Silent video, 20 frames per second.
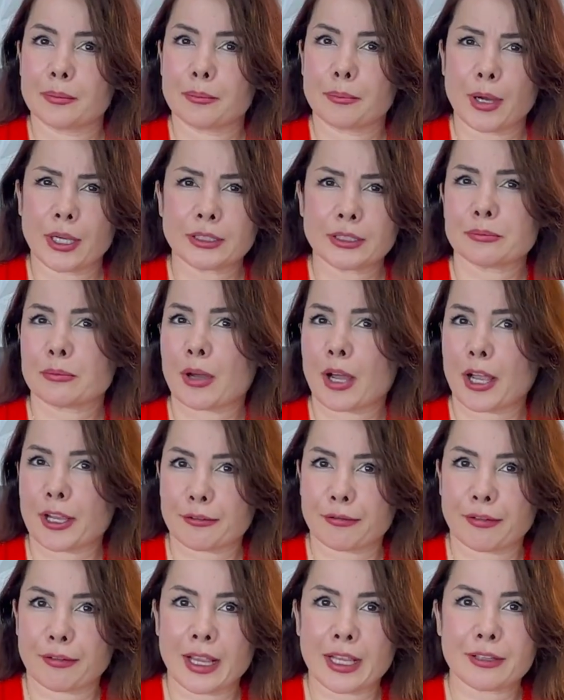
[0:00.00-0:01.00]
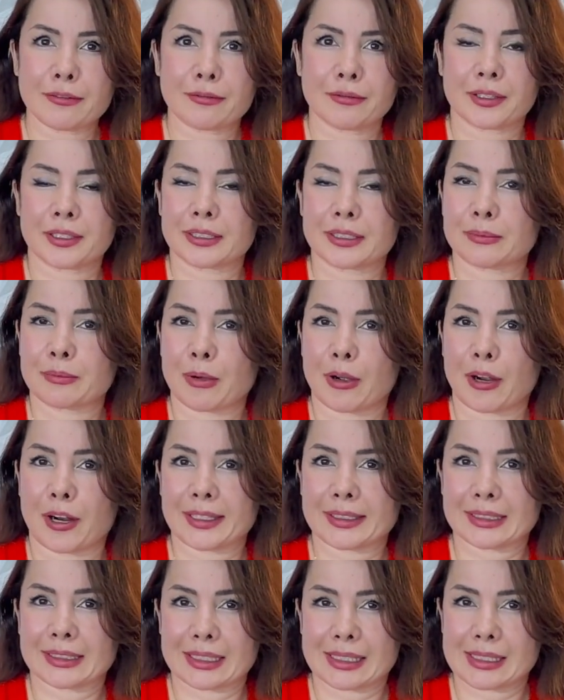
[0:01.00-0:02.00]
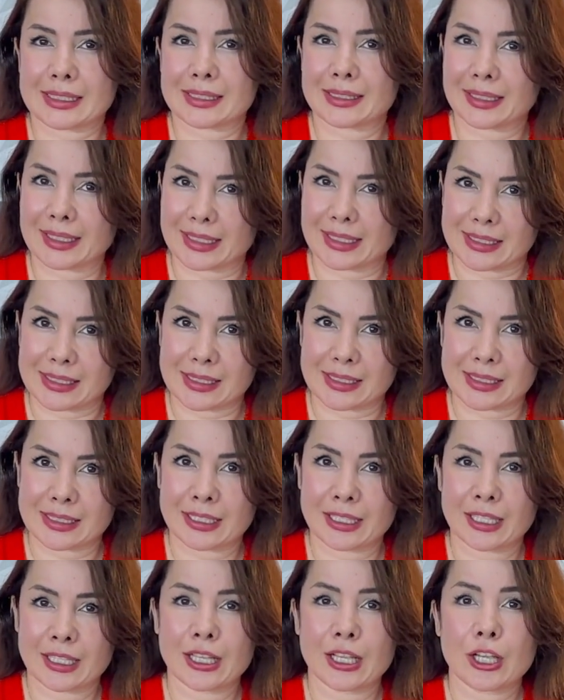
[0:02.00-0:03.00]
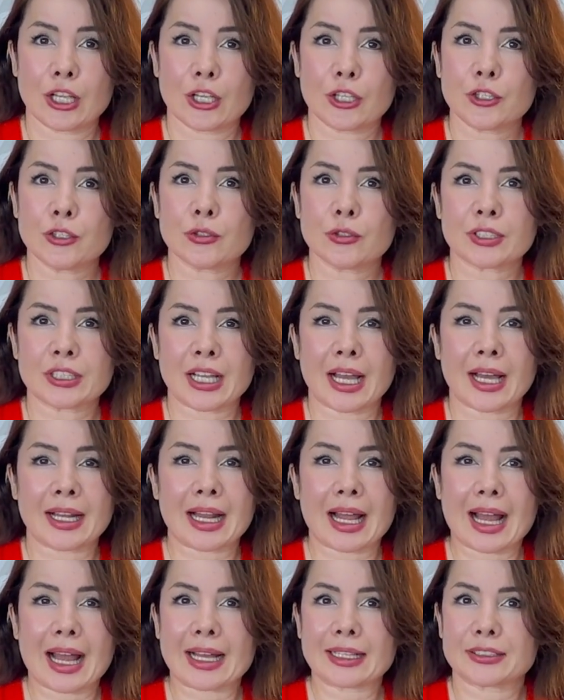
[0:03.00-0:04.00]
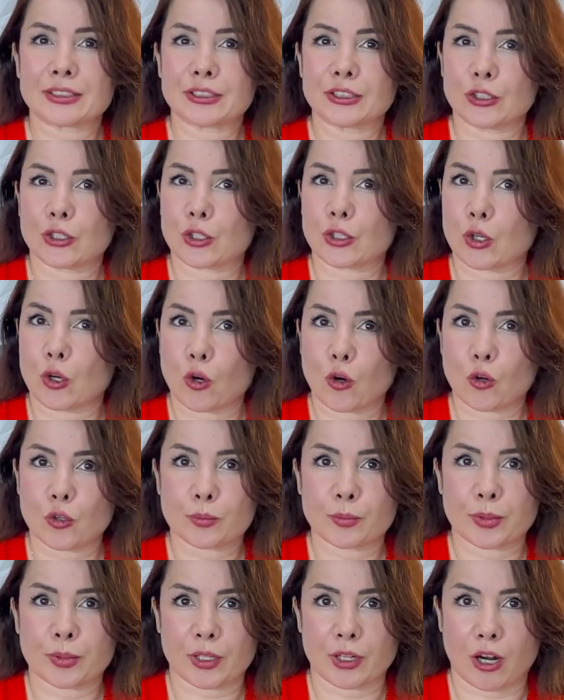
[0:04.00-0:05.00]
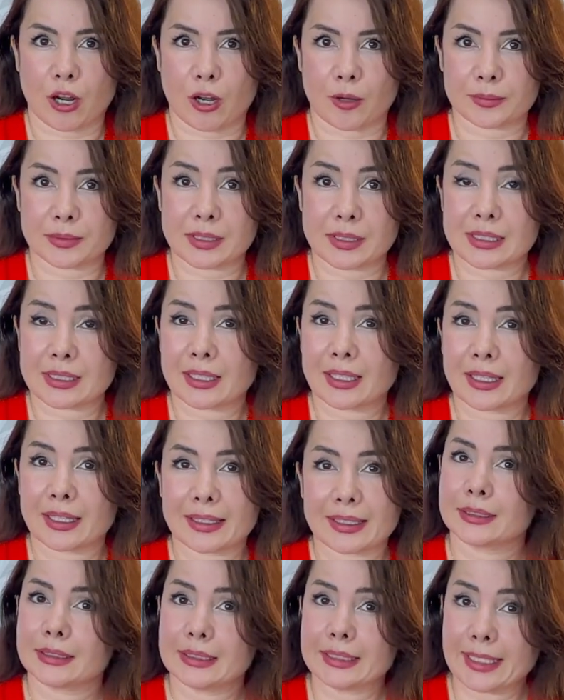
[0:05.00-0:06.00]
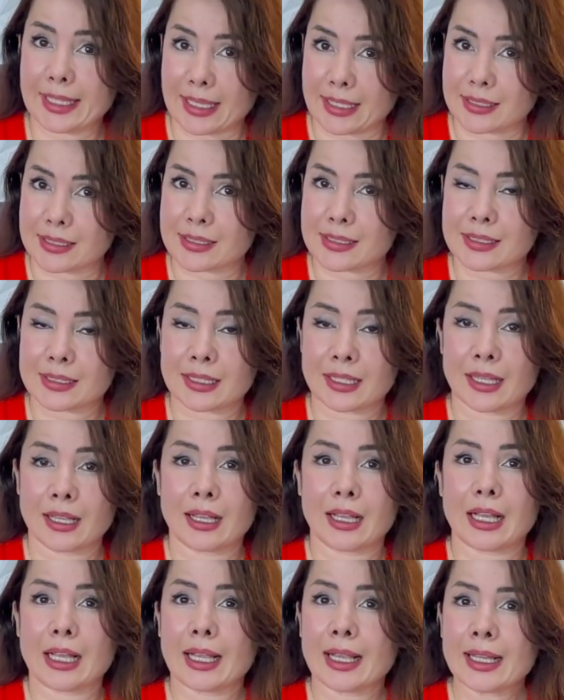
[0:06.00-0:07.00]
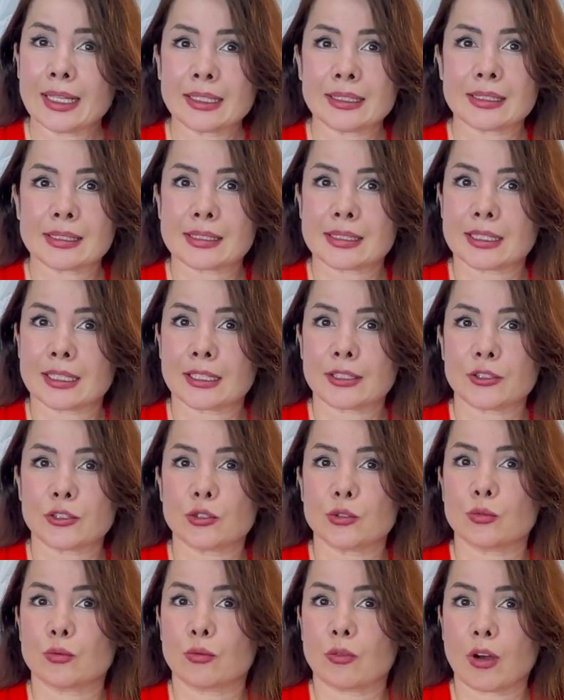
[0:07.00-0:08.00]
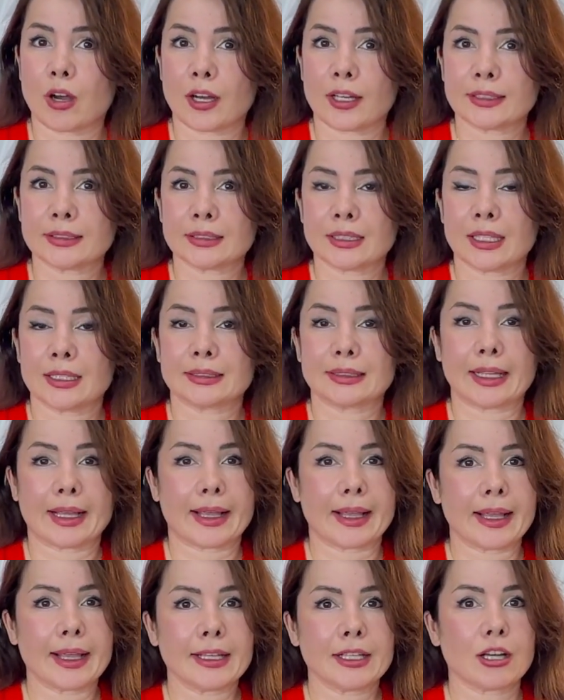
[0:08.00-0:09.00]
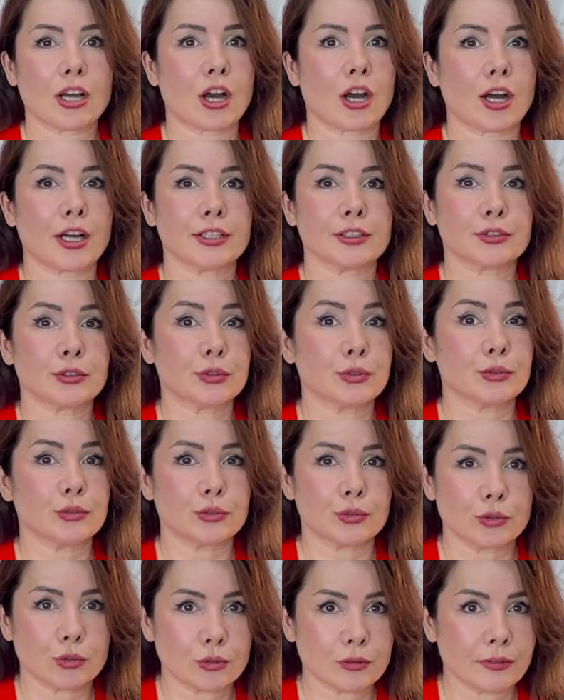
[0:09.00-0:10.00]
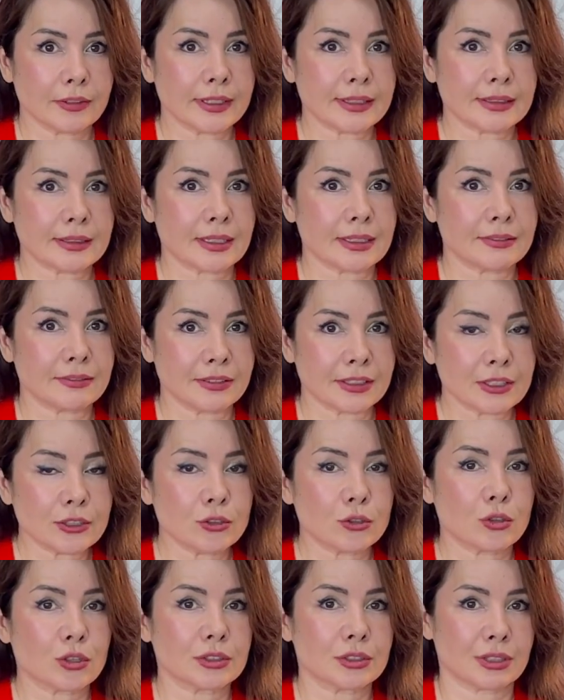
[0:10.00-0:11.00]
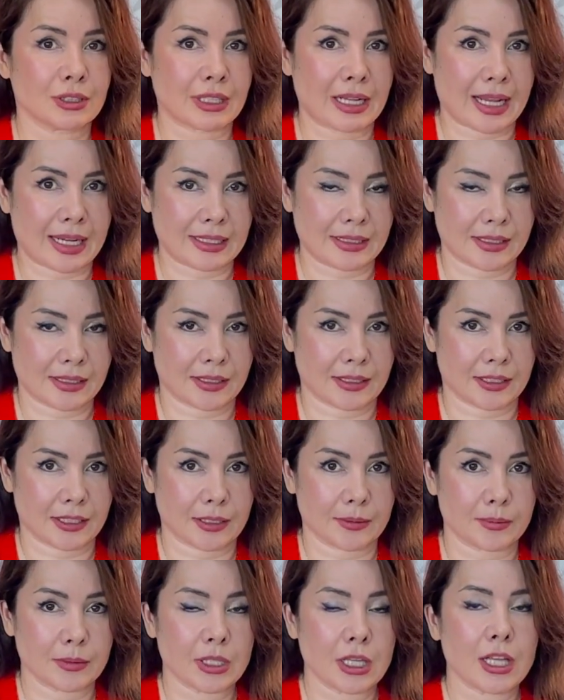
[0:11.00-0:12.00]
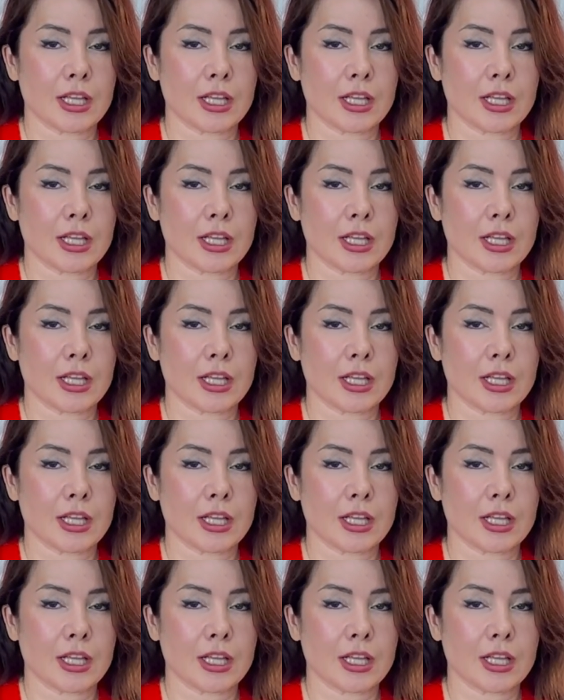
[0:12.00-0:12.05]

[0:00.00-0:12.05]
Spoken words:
But my favorite part is this. You can add your own prompts. Yes, anything you want the AI to do with the video transcript.